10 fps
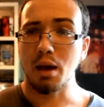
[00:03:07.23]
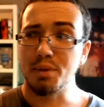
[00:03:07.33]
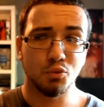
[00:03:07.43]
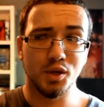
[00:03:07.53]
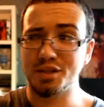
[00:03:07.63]
I
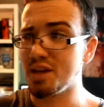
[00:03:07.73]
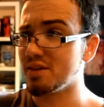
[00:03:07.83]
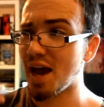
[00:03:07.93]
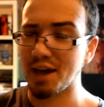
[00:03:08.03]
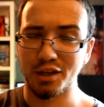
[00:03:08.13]
mean, we see
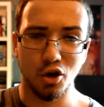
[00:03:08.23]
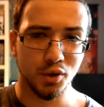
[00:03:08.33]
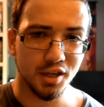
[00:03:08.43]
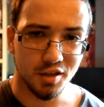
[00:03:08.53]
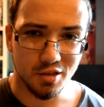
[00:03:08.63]
that,
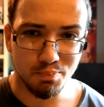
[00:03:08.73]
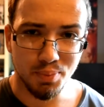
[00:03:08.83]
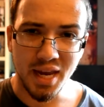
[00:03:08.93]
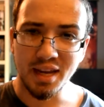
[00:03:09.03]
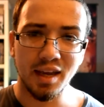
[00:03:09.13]
he is
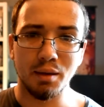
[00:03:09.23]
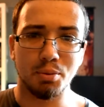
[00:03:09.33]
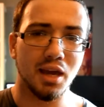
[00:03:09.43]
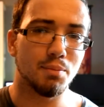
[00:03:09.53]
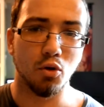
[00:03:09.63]
beating
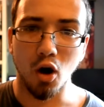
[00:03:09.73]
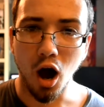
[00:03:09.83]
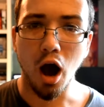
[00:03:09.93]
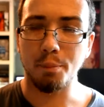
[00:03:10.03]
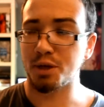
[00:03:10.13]
people
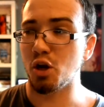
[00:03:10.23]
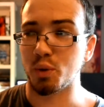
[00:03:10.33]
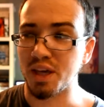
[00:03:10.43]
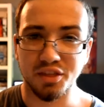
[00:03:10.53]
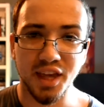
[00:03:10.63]
up,
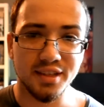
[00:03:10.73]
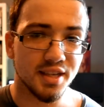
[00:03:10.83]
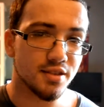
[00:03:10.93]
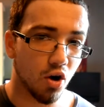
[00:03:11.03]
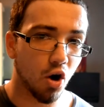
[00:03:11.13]
he thinks
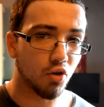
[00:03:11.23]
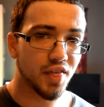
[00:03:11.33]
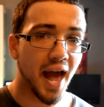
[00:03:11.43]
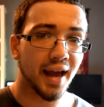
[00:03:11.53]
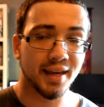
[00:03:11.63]
he's all that.